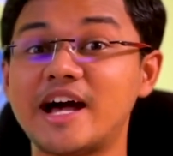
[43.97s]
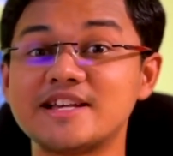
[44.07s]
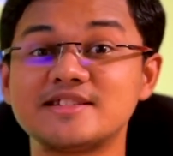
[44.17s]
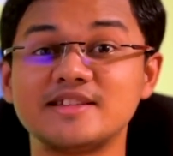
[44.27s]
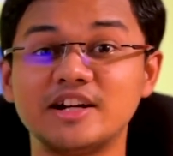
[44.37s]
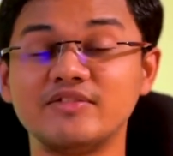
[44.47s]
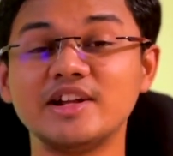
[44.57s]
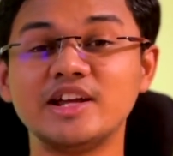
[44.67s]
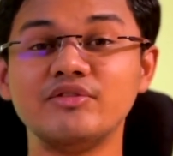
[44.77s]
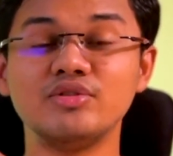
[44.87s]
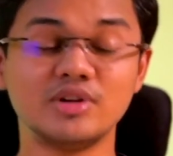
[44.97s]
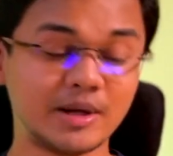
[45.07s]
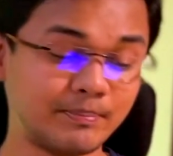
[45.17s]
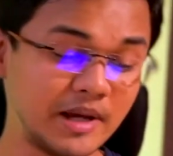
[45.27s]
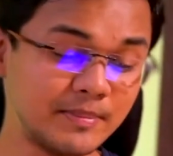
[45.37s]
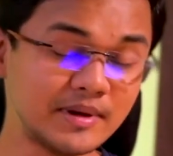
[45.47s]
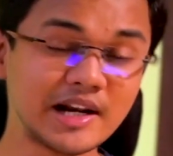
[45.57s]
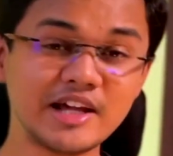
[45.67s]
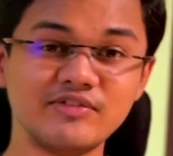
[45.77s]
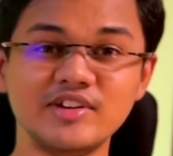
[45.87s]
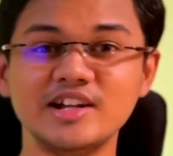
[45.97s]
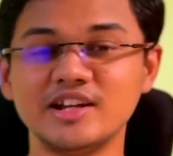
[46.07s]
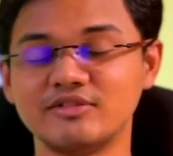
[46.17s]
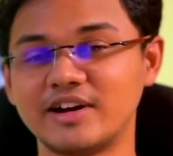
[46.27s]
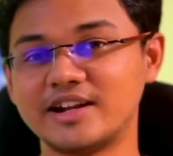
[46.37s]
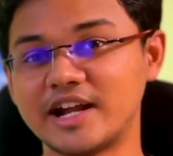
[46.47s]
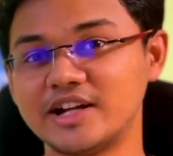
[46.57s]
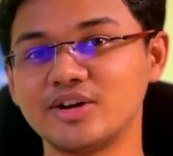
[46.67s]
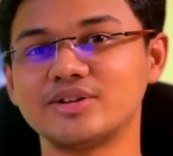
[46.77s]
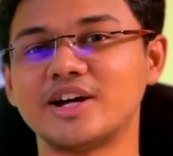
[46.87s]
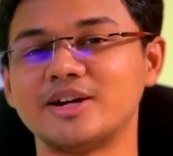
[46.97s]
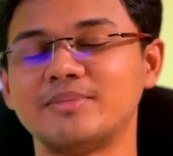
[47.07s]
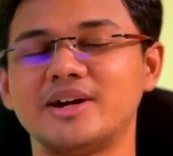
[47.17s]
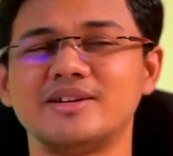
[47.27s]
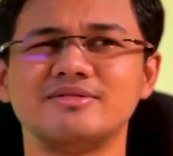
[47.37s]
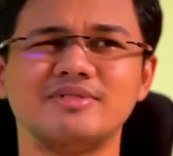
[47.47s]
as it will give you a paper-like feeling while writing on the iPad.